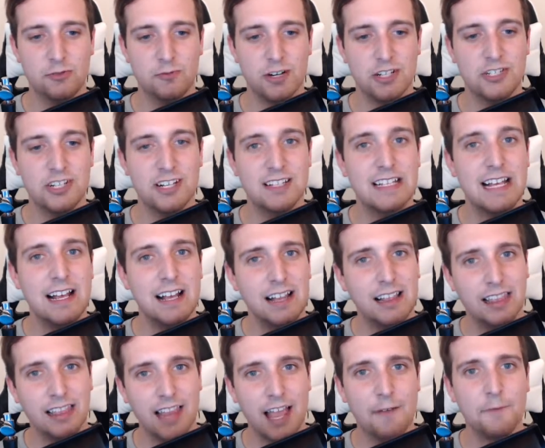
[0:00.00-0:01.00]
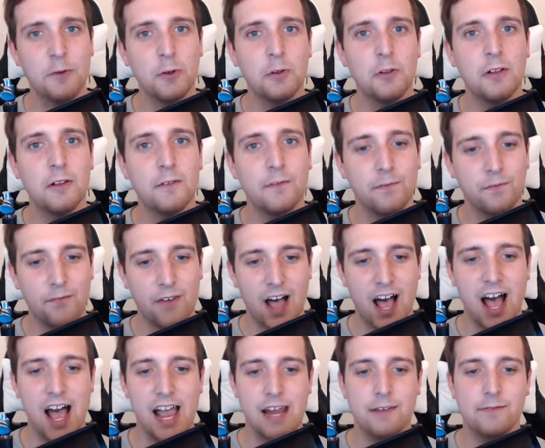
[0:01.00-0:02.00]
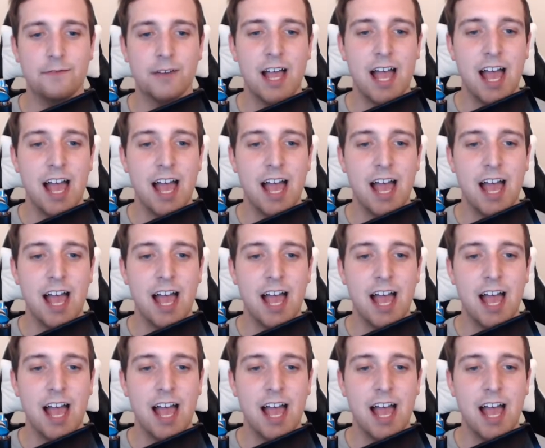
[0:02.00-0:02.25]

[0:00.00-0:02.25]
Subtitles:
which is level 5.